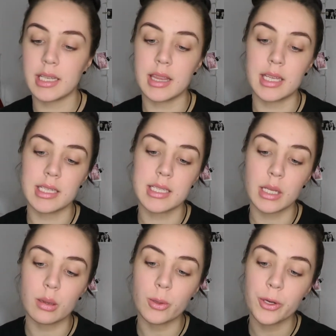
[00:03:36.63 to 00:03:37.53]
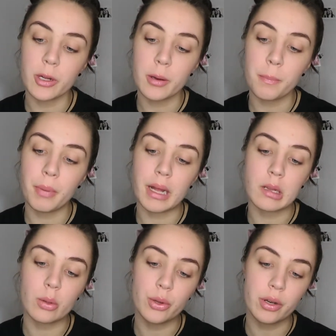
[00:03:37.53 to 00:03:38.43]
this Luna by
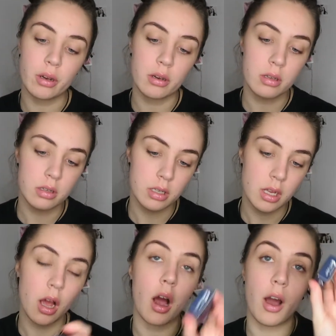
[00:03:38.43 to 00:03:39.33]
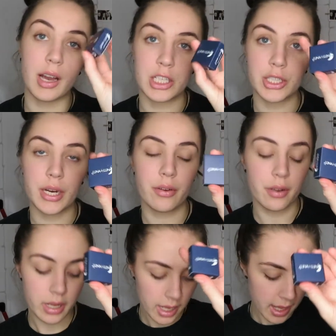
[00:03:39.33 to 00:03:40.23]
Luna eyeshadow.